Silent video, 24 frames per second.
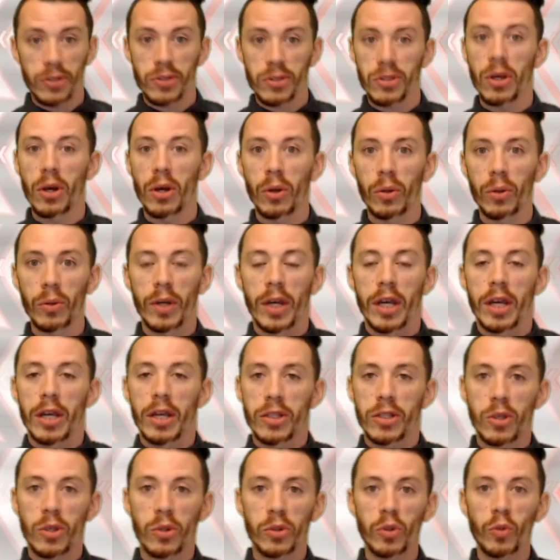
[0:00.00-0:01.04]
So
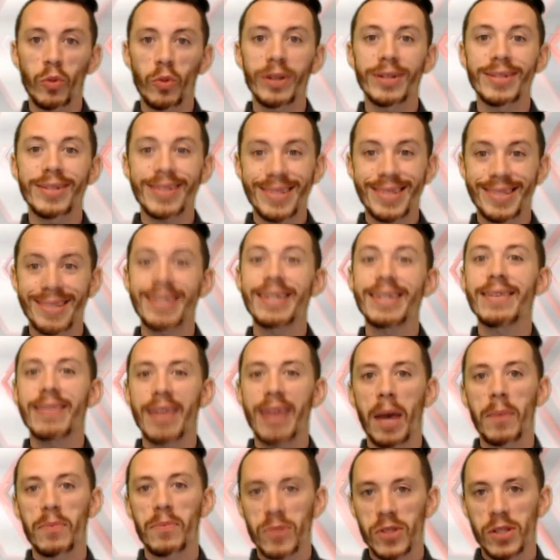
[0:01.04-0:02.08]
you will see
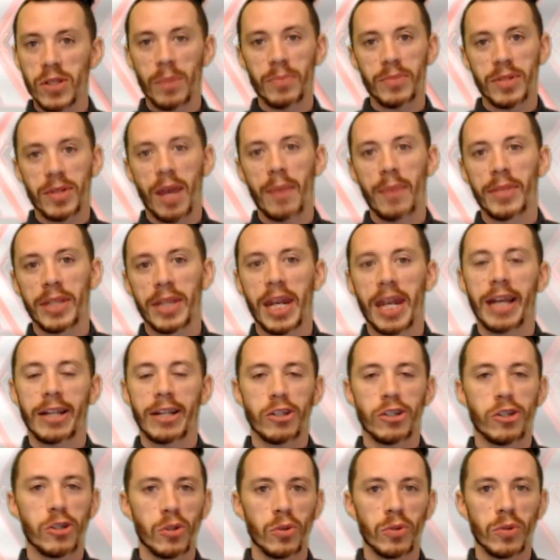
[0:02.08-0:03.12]
them sometime in the
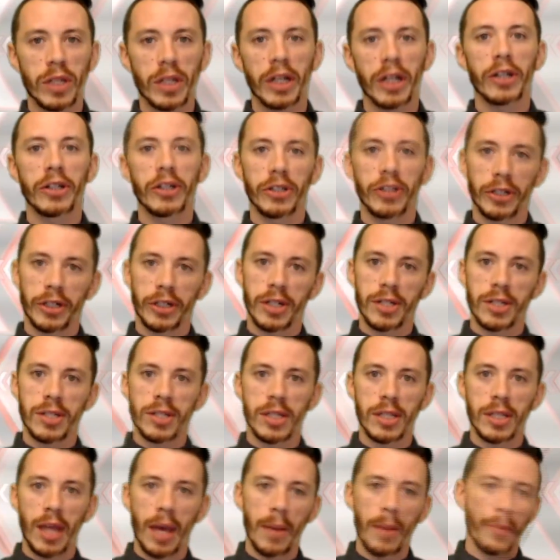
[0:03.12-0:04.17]
next 2 years. You're going to
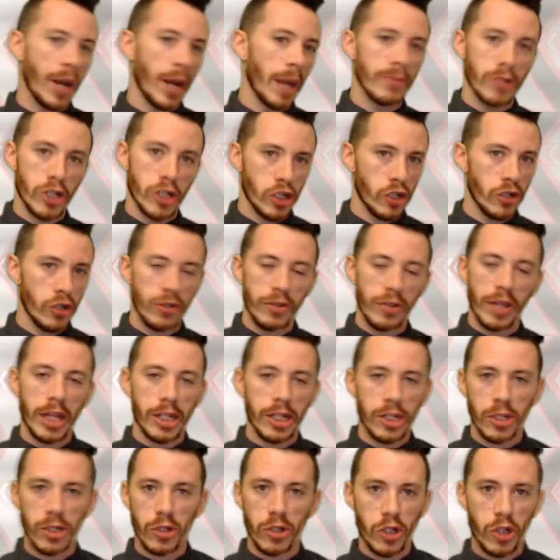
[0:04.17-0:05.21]
see them. I'm sure that
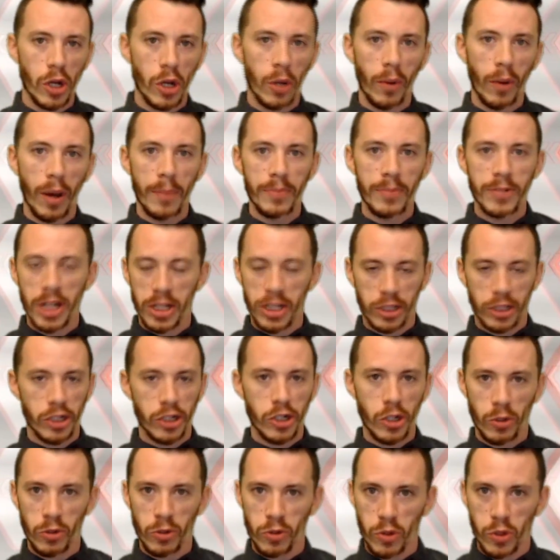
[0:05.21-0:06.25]
she'll show up. Jessica
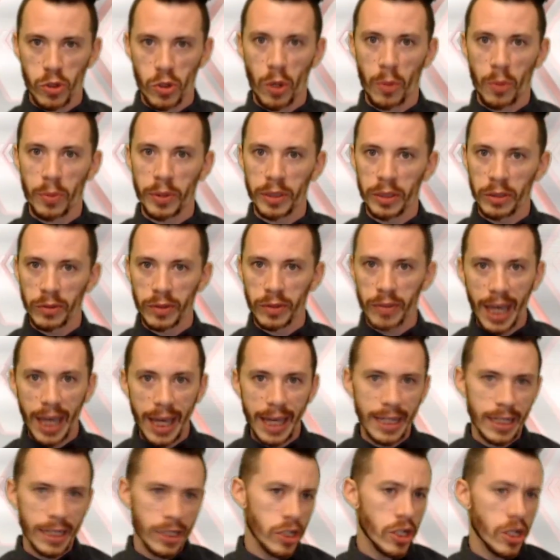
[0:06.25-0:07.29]
Jones will show up in Luke
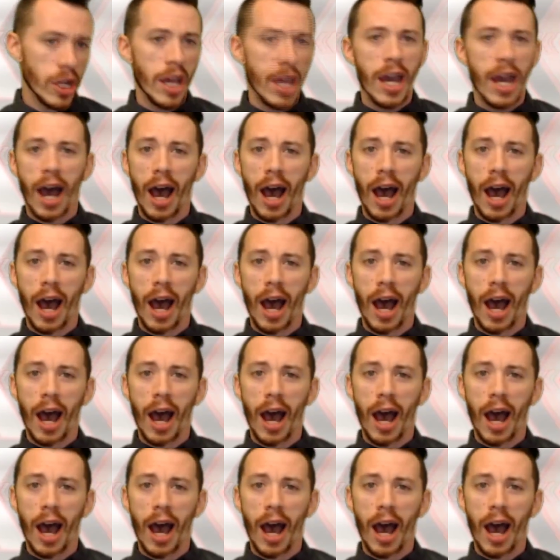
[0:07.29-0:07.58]
Cage.